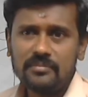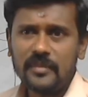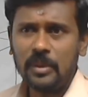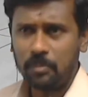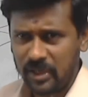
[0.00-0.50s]

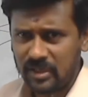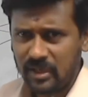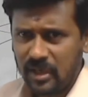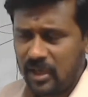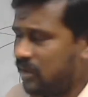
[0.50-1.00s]
but
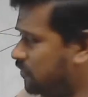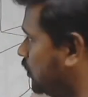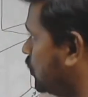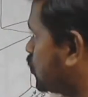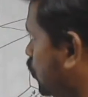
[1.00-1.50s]

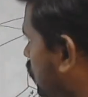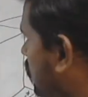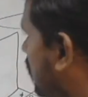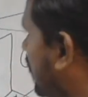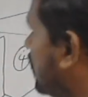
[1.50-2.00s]
we
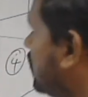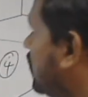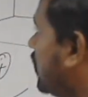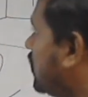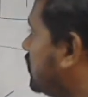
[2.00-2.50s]
should learn
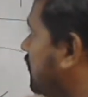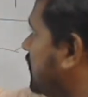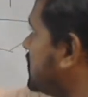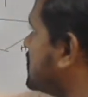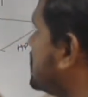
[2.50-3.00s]
the first,